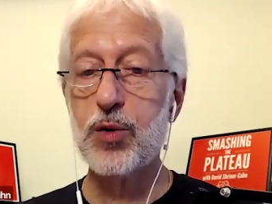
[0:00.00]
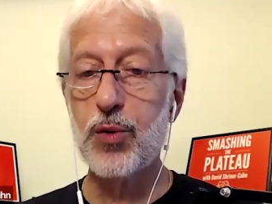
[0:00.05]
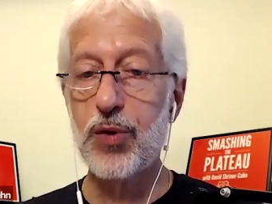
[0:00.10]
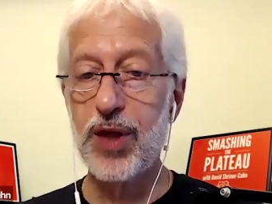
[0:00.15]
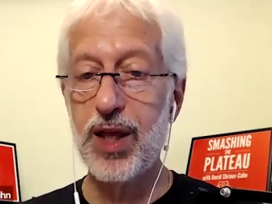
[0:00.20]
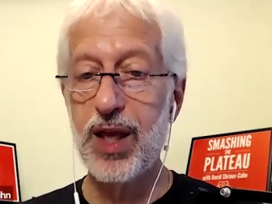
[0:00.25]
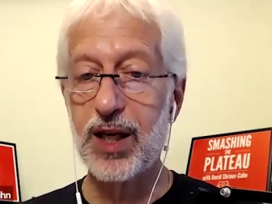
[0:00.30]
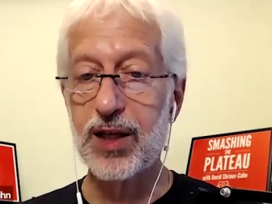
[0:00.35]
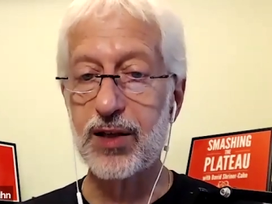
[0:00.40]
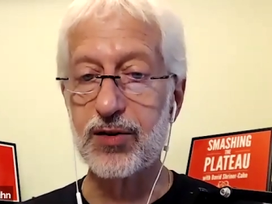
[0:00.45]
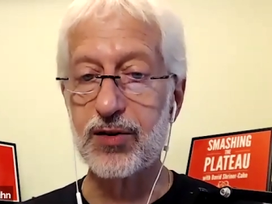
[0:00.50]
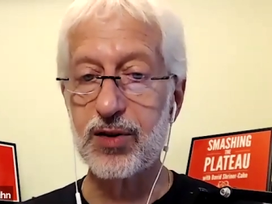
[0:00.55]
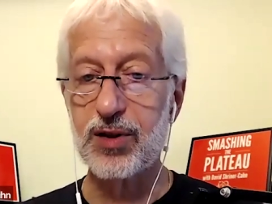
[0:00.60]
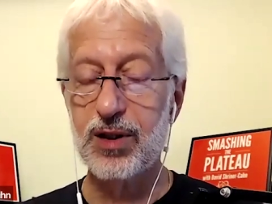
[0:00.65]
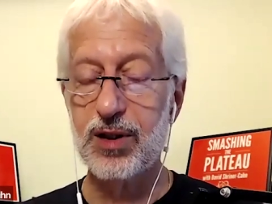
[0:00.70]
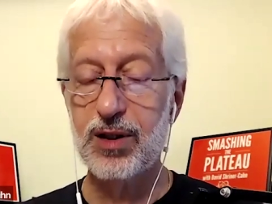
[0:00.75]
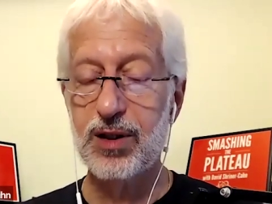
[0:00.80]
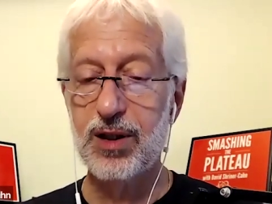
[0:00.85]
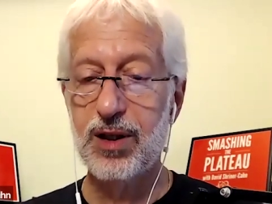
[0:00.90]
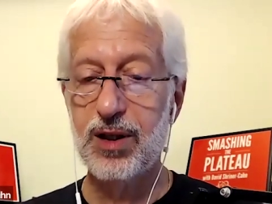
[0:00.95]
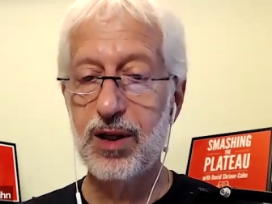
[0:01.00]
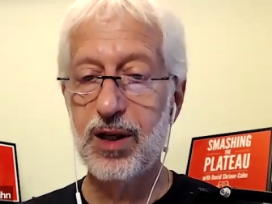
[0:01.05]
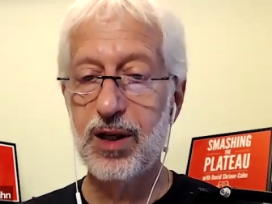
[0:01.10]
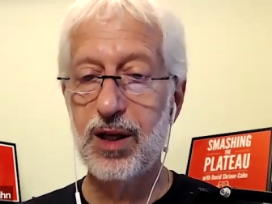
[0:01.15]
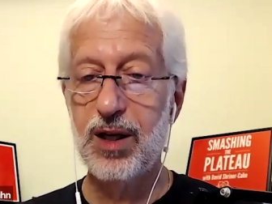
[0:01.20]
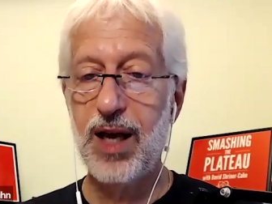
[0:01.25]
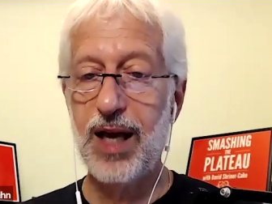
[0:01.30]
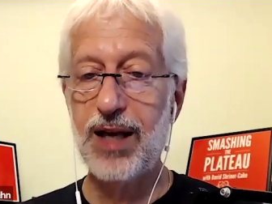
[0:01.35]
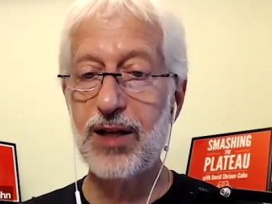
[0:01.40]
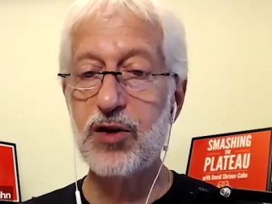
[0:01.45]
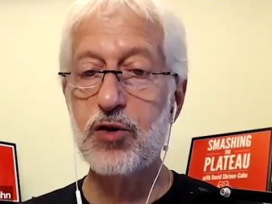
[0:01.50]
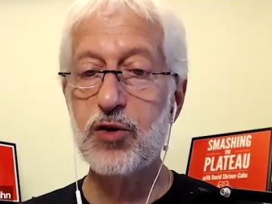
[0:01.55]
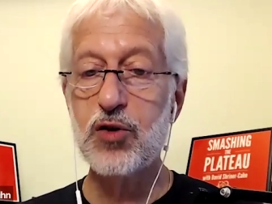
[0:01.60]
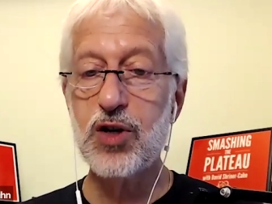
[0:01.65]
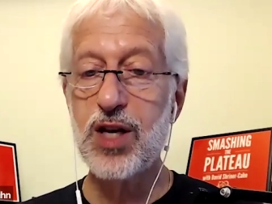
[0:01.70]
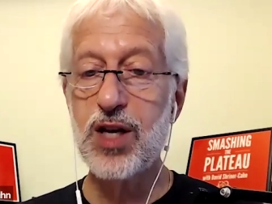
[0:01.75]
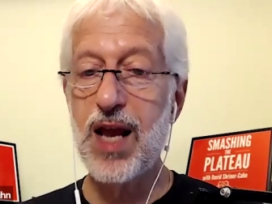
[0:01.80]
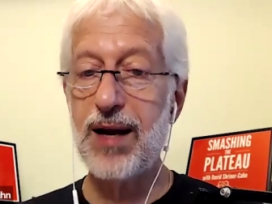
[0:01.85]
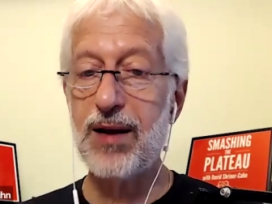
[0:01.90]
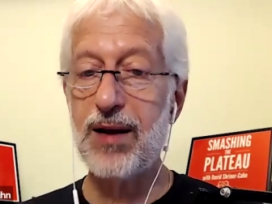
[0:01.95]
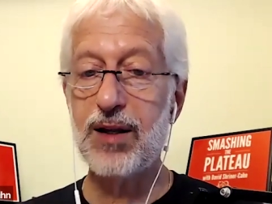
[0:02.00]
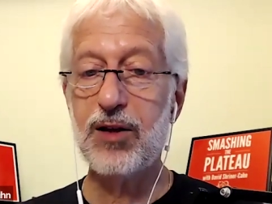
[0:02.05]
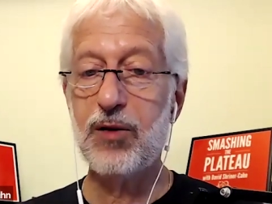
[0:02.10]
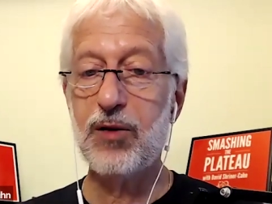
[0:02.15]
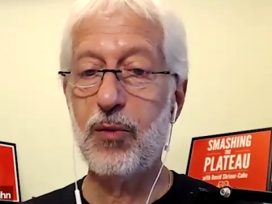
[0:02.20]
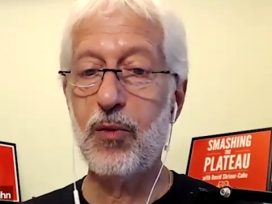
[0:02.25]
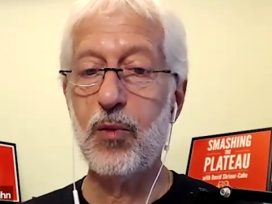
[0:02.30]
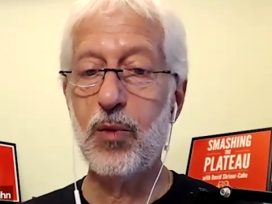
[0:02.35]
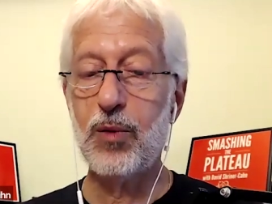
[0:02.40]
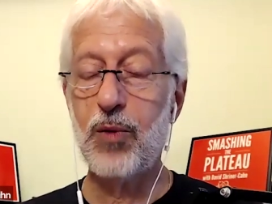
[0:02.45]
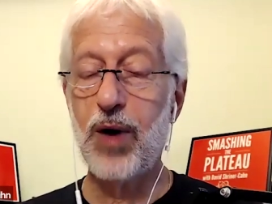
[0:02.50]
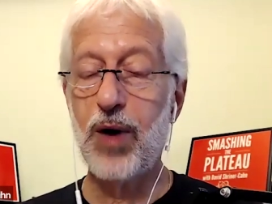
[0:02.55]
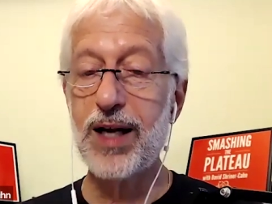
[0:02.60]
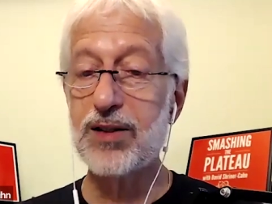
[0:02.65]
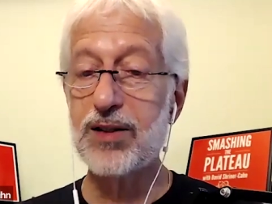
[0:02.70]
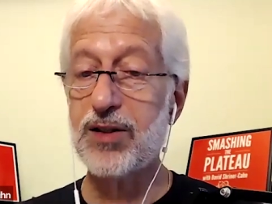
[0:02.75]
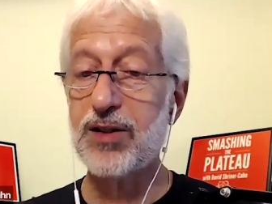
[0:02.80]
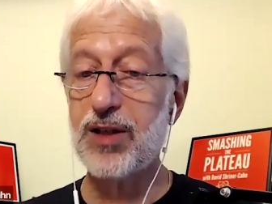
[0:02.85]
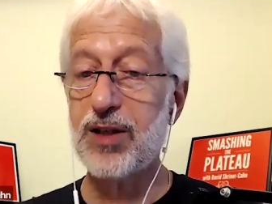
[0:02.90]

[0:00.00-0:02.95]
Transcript: things and you're oh, wow. You, right